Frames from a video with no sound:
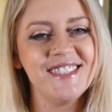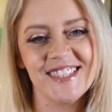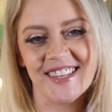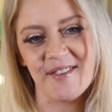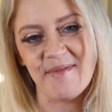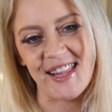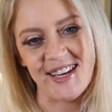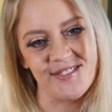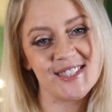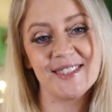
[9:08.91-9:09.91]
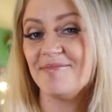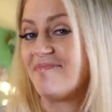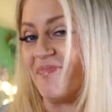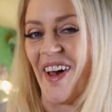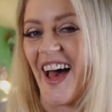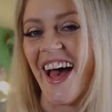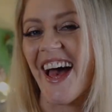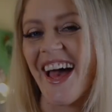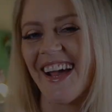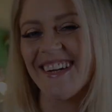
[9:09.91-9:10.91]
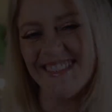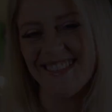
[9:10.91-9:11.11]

Till then, my loves, bye.